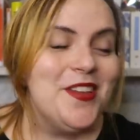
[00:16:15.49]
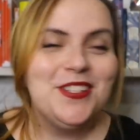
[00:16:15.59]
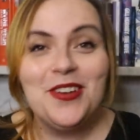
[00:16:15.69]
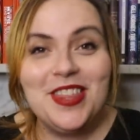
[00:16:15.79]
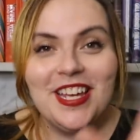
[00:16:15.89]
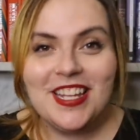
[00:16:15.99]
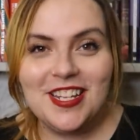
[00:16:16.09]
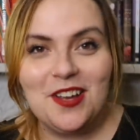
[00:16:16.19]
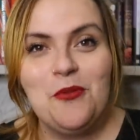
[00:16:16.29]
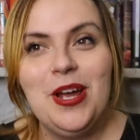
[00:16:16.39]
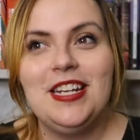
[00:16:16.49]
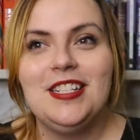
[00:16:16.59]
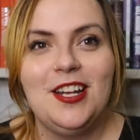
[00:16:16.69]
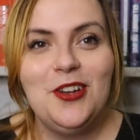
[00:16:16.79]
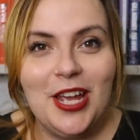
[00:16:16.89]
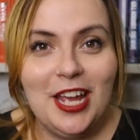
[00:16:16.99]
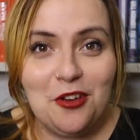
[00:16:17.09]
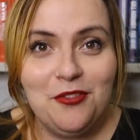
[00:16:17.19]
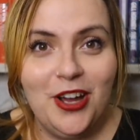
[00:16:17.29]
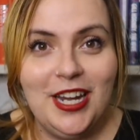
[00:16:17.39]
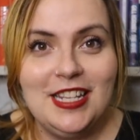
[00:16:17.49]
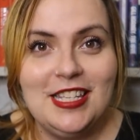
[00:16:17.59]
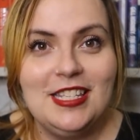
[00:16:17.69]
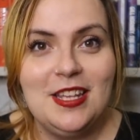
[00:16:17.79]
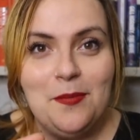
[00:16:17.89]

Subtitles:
So I think it's like weird. It's like looking at your finances